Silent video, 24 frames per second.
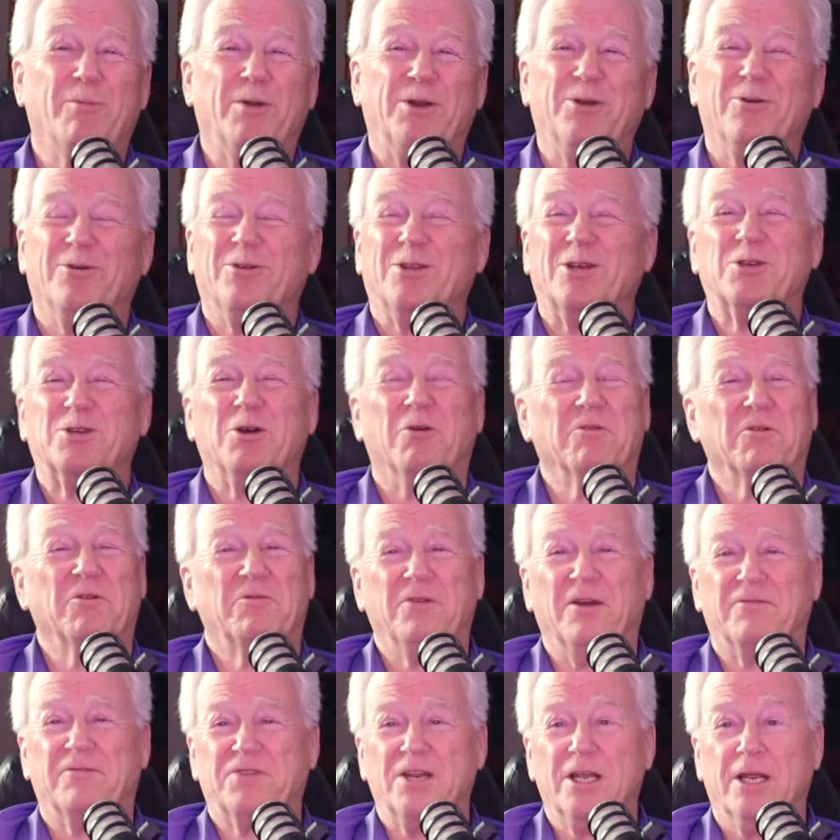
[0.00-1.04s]
been doing this over
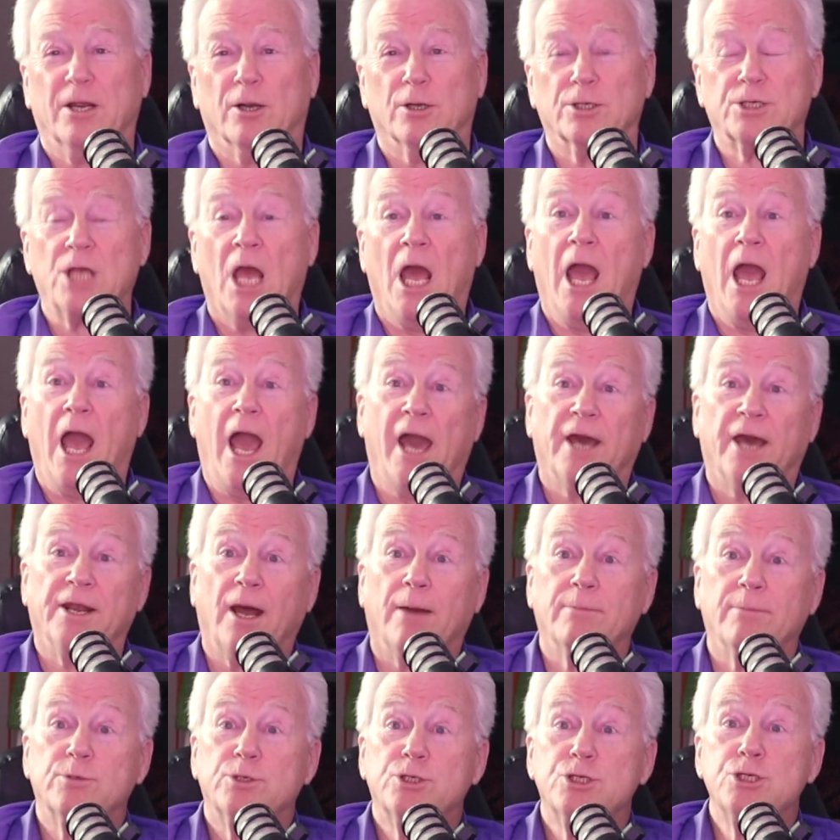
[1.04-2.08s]
fifty years, and
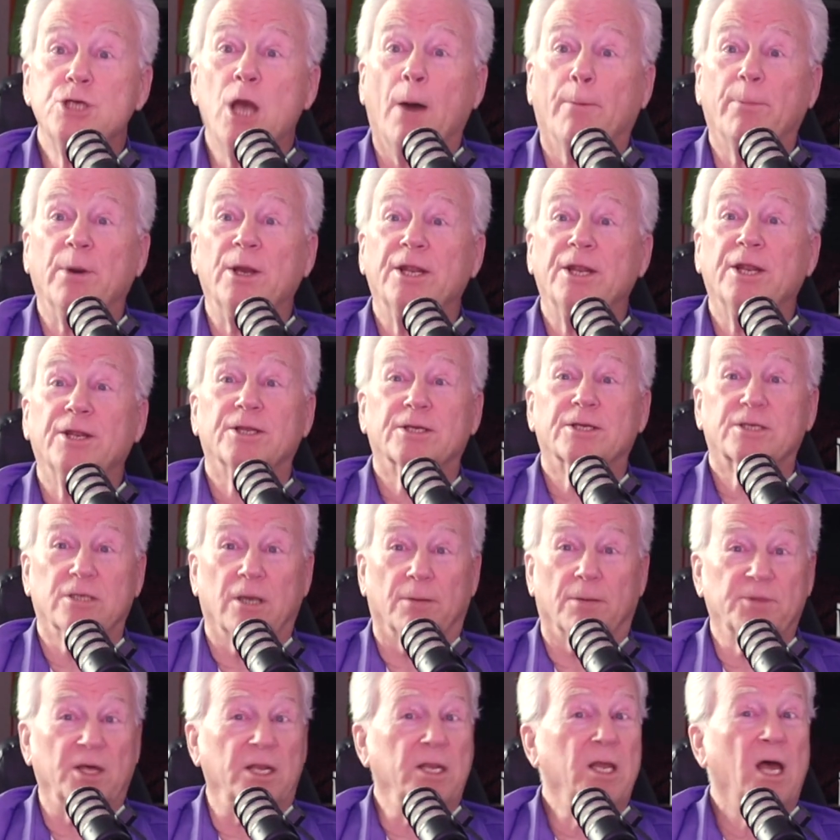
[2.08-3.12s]
I'm jumping into
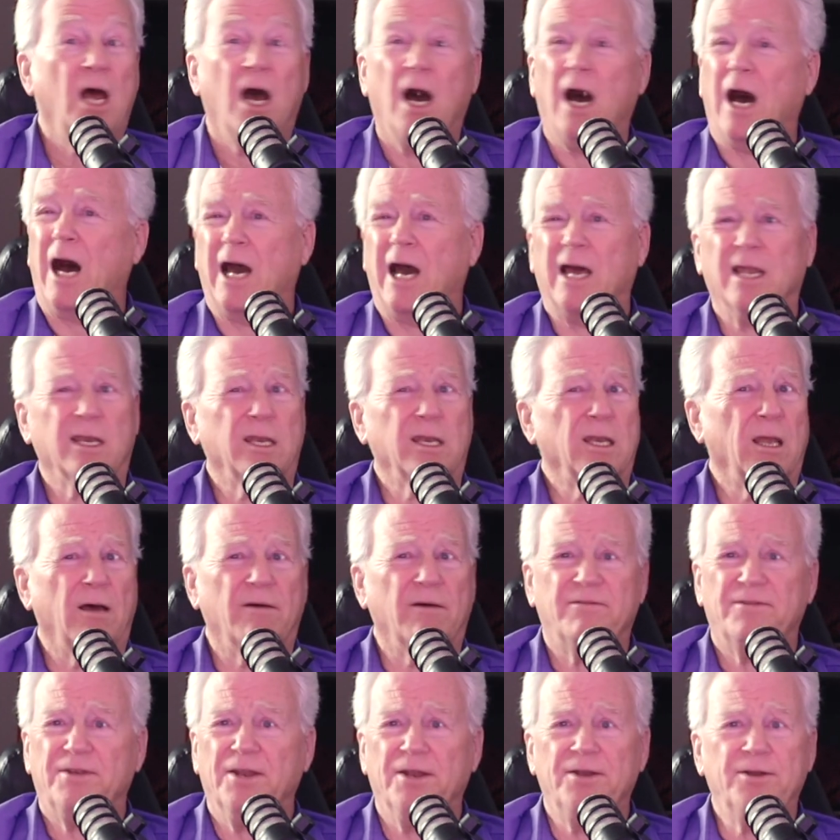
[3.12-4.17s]
something I
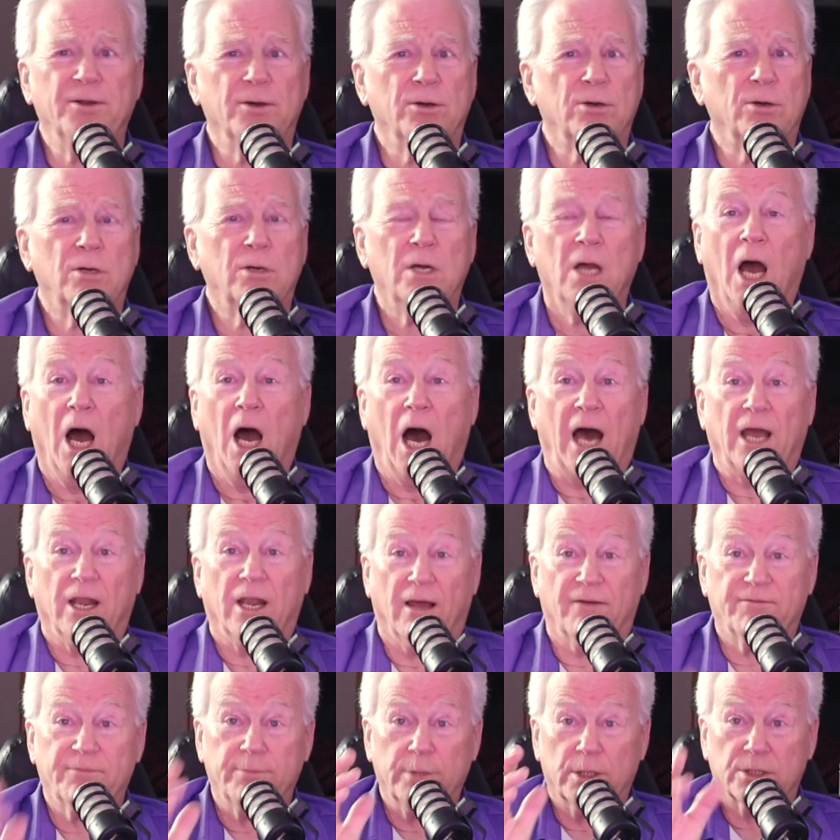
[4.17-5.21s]
love to do. I
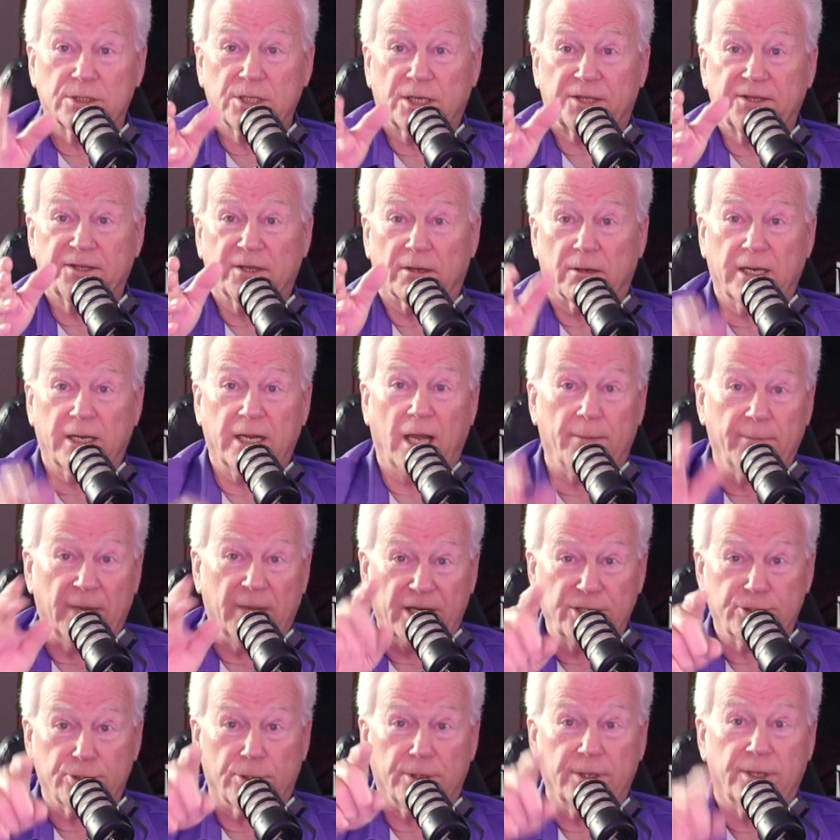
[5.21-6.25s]
loved music theory. I
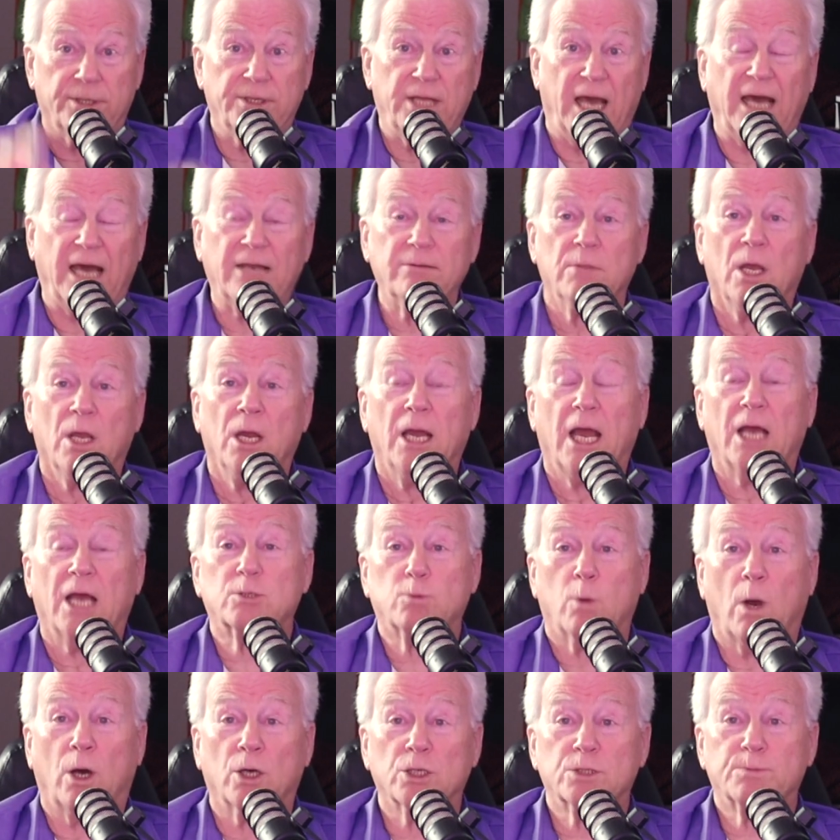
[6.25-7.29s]
majored in that, as
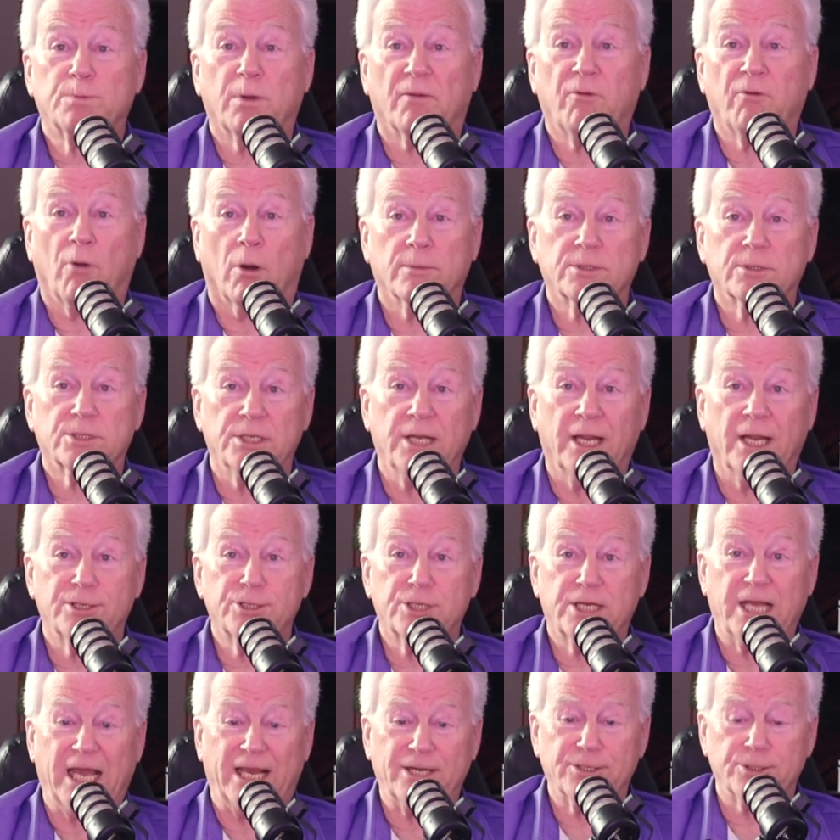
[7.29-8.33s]
well as performance and
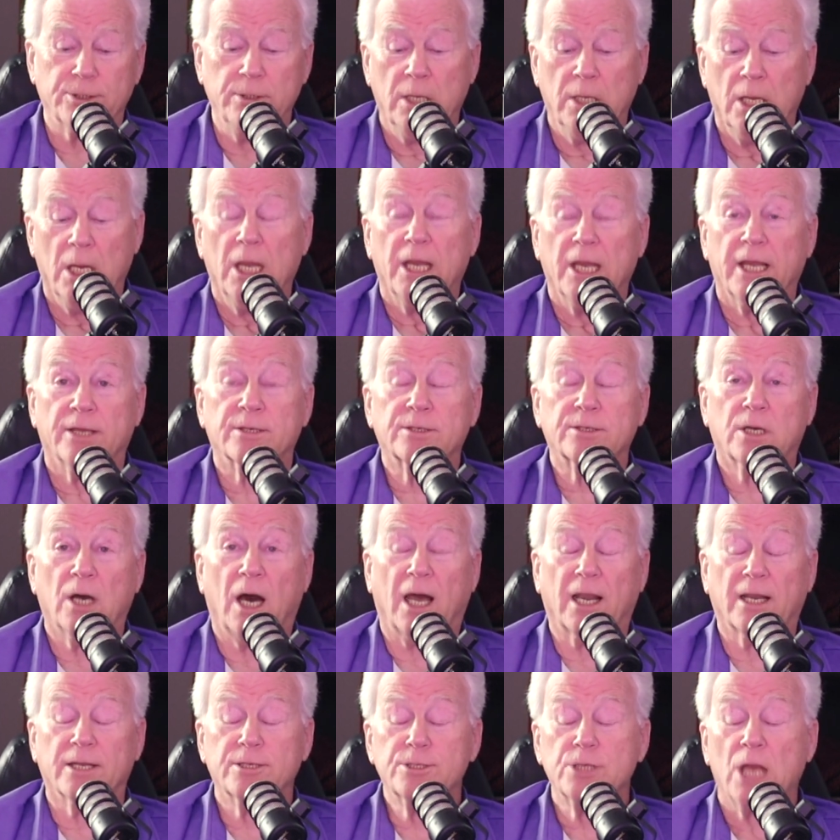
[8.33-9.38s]
education in
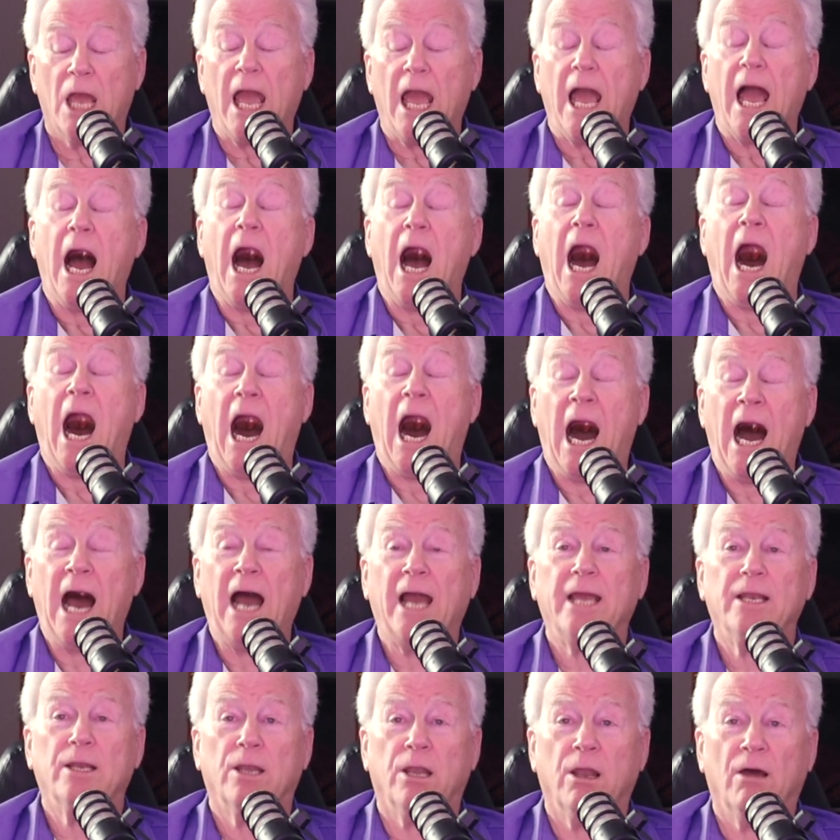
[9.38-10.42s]
college.
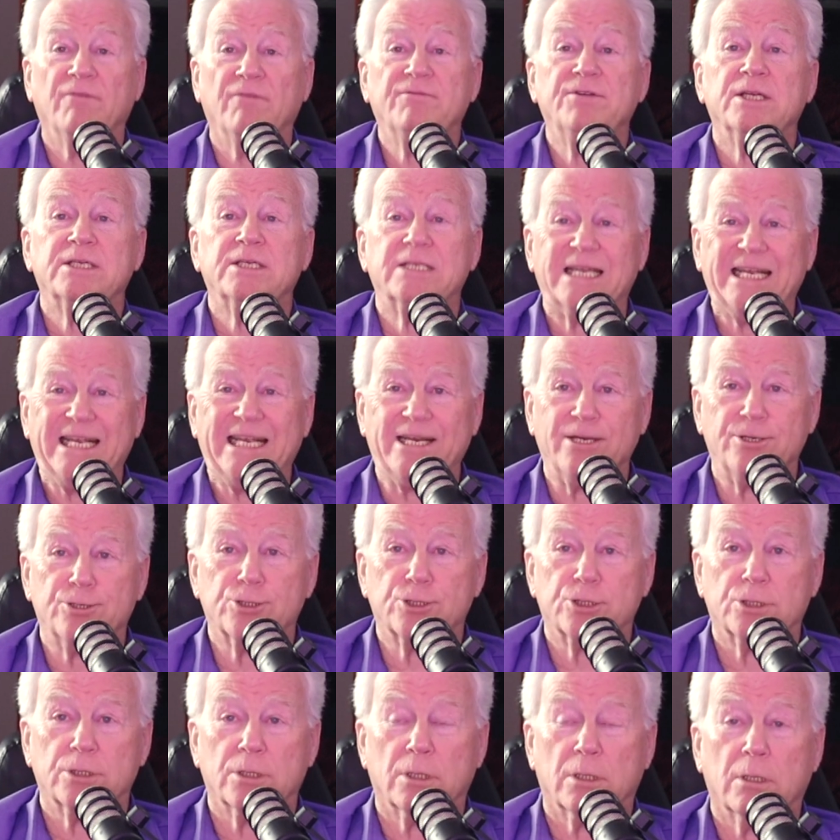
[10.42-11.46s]
I love to
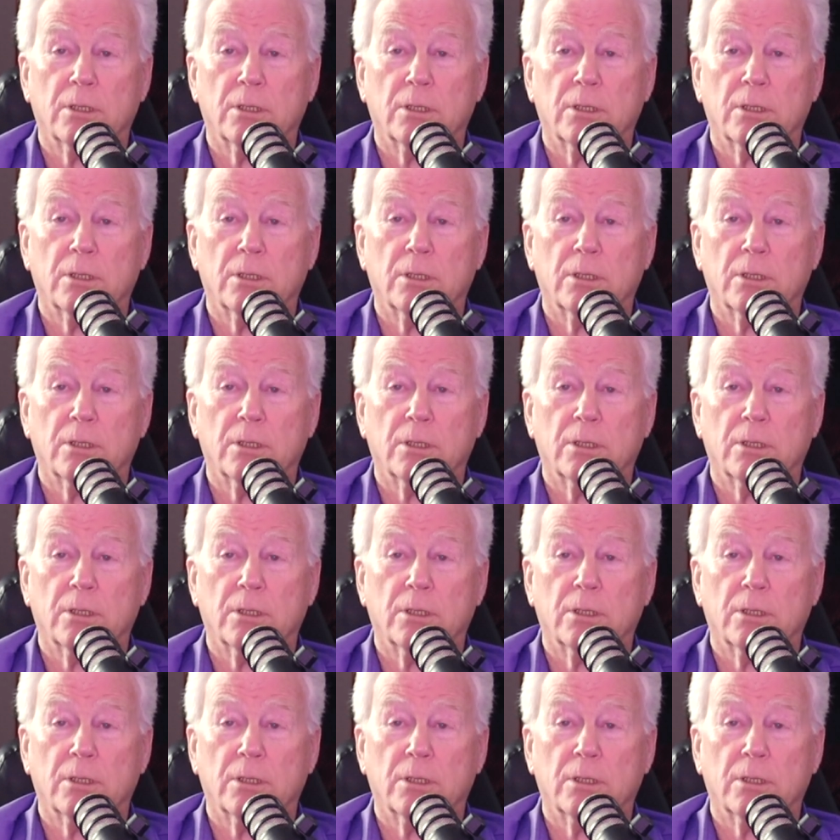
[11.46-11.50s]
teach